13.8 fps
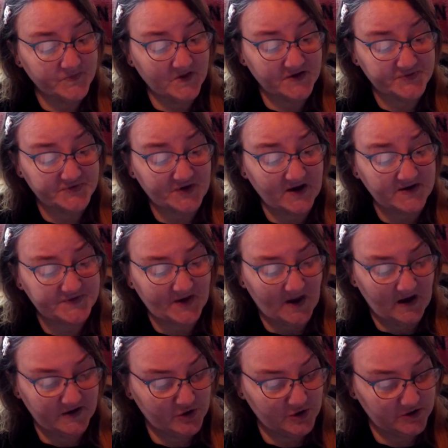A size
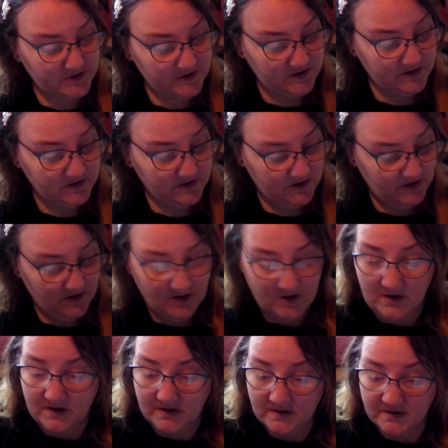I hook.
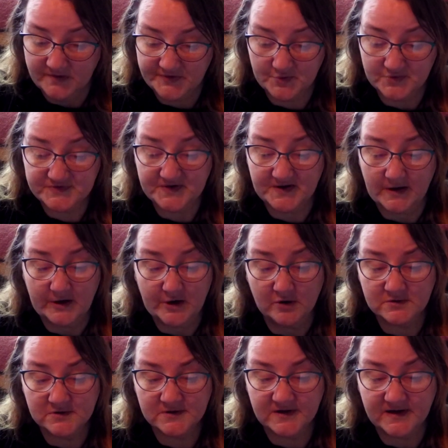So it's a
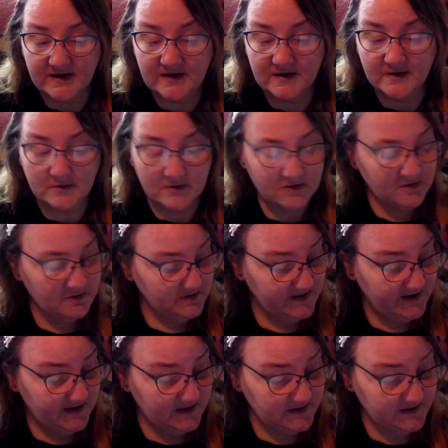yarn eater.
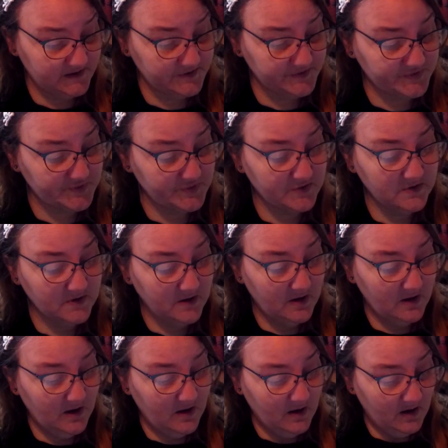Yeah, it is.
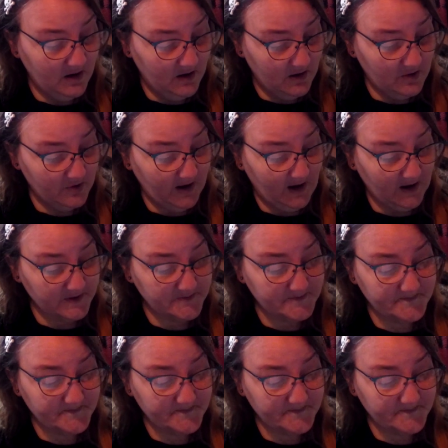Okay.